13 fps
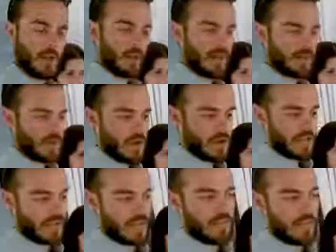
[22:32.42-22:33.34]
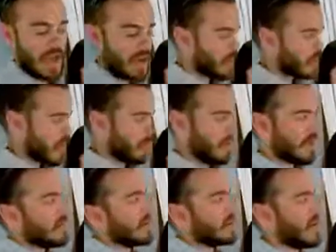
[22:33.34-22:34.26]
uh, when it's running, and that is our
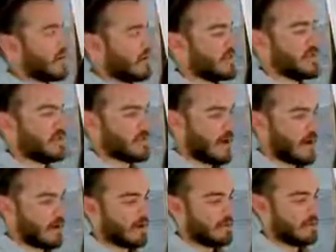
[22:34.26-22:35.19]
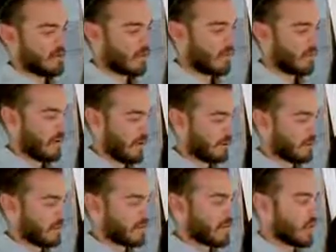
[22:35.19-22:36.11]
biggest energy draw of this whole
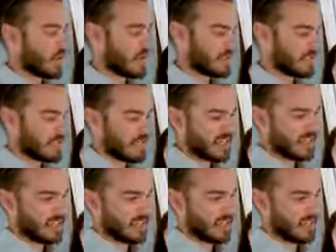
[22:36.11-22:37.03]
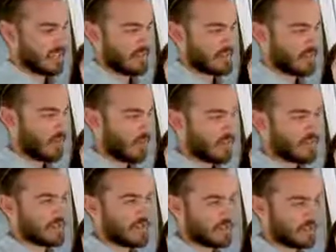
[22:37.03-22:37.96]
bus. So we designed the
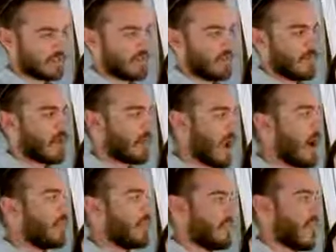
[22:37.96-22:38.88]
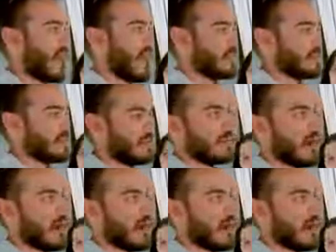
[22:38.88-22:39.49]
solar system around that.